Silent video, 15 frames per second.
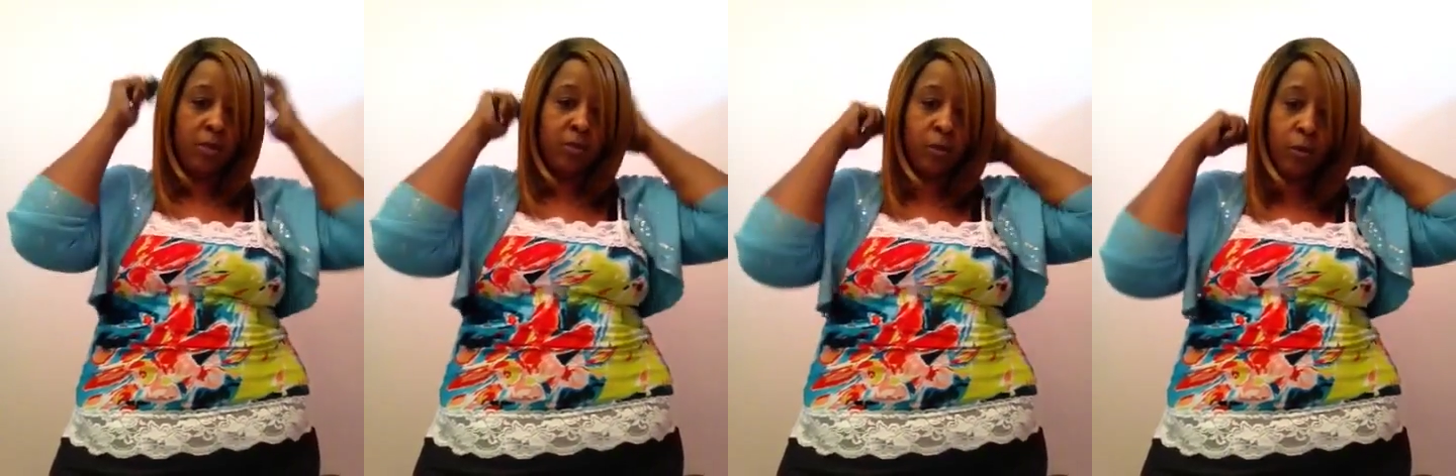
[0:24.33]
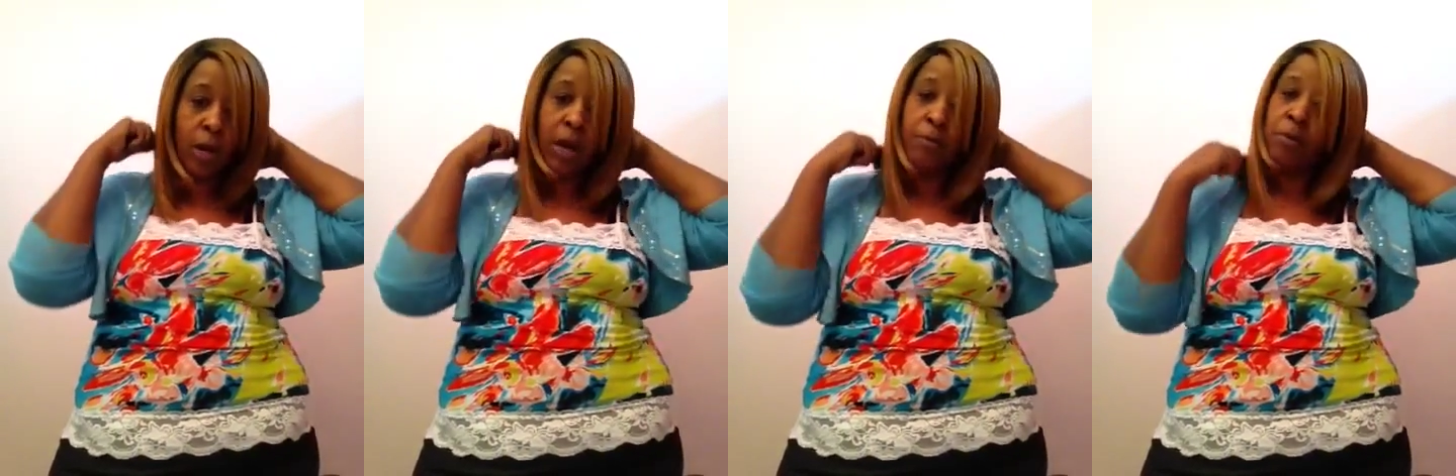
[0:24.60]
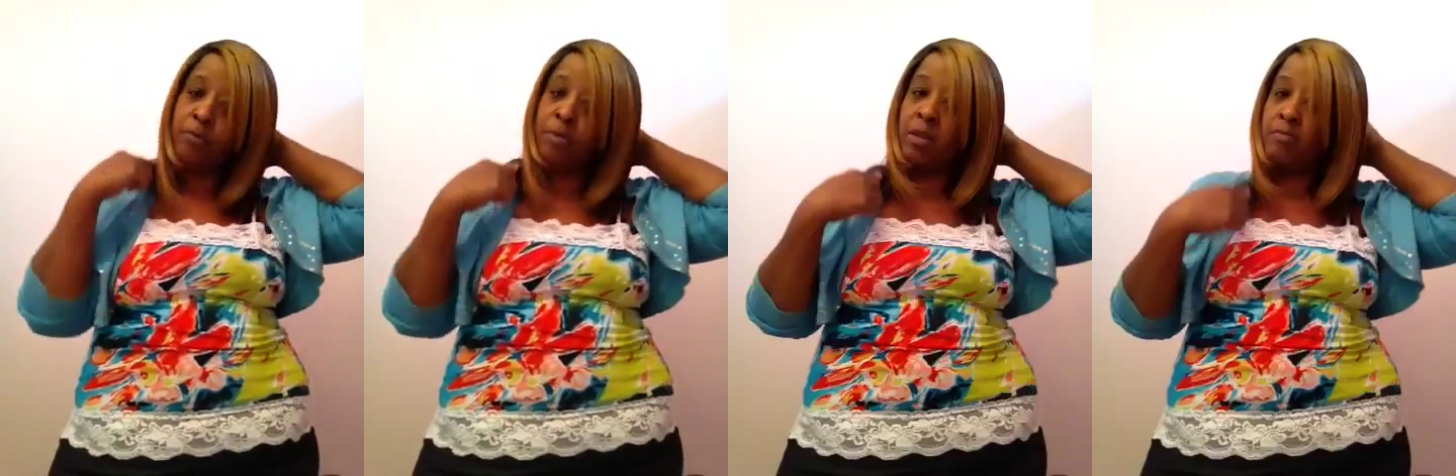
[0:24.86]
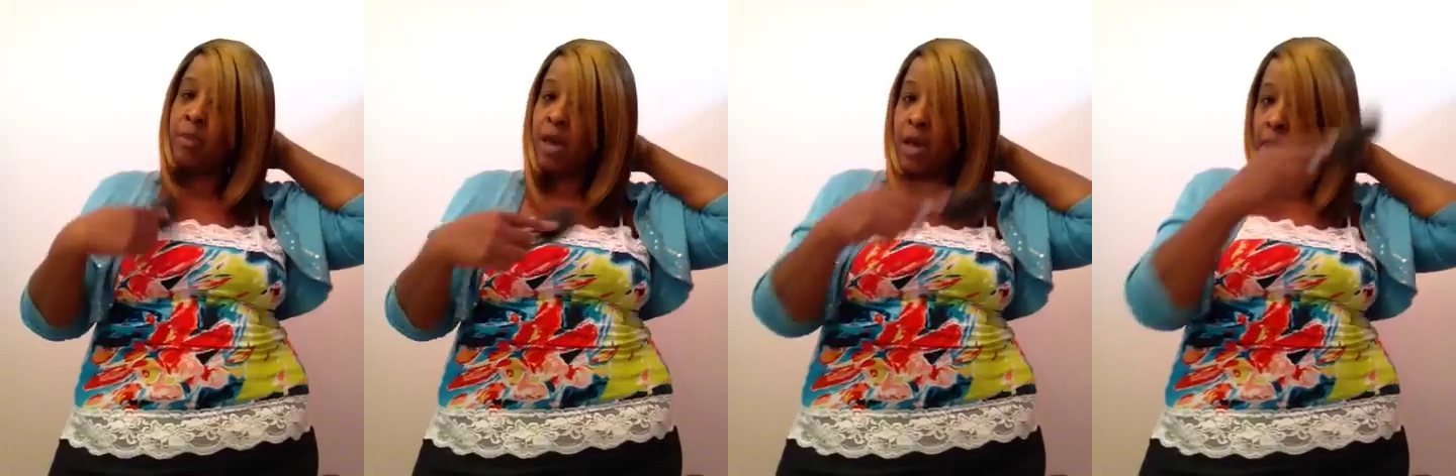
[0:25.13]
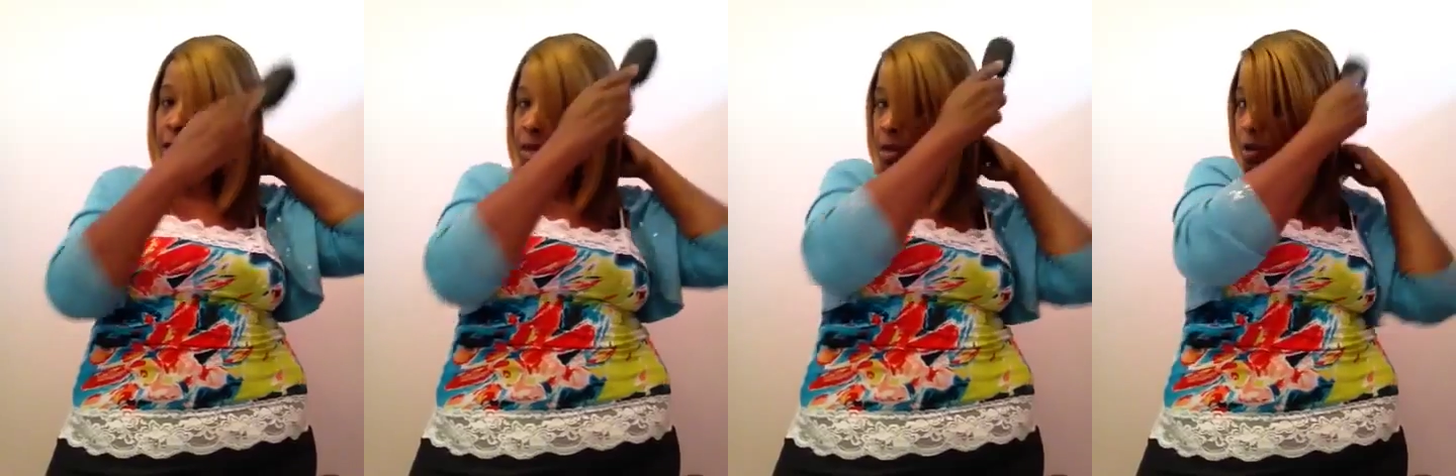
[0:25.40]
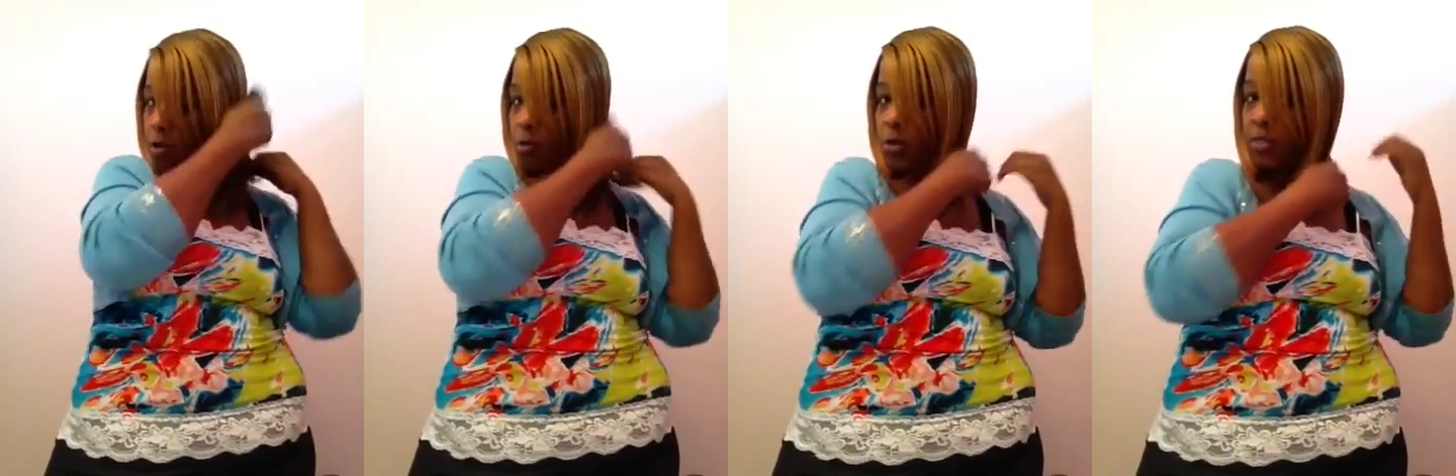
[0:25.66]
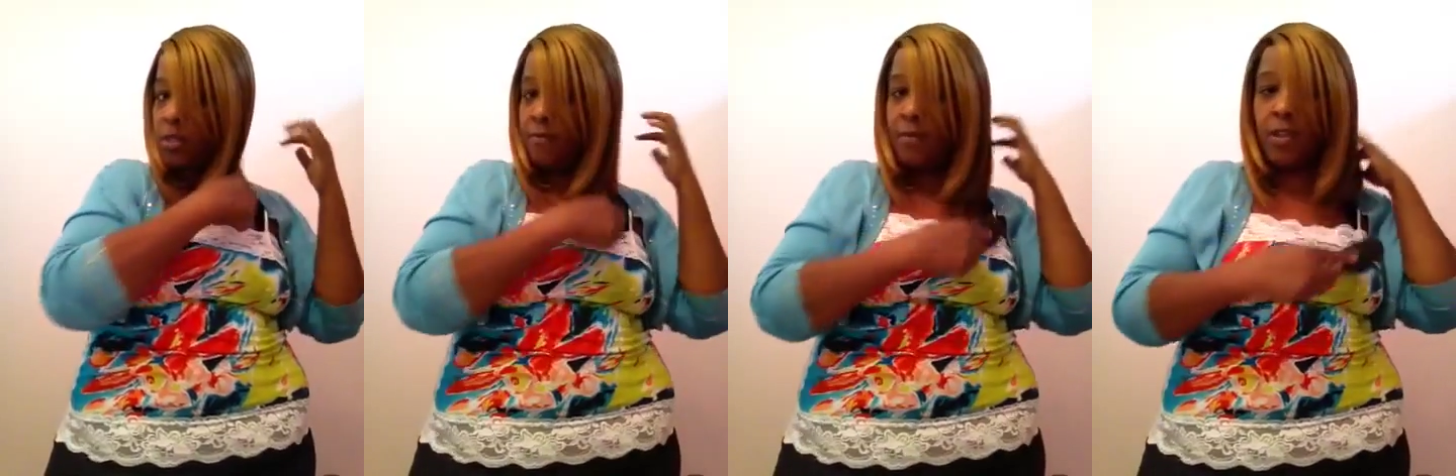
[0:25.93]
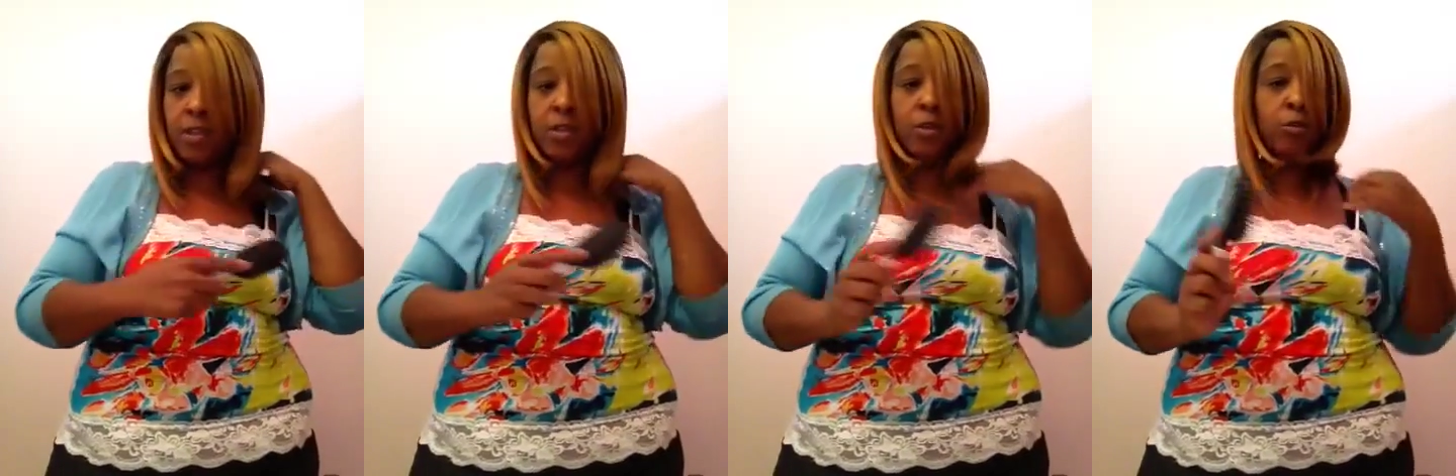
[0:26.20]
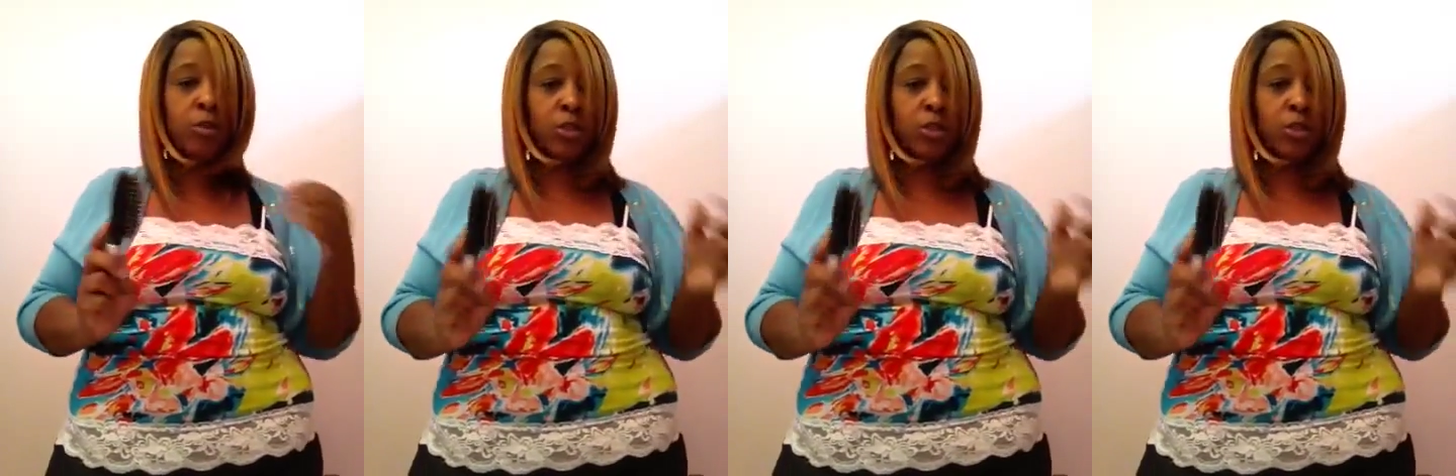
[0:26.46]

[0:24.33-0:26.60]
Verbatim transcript: So I will be back with a video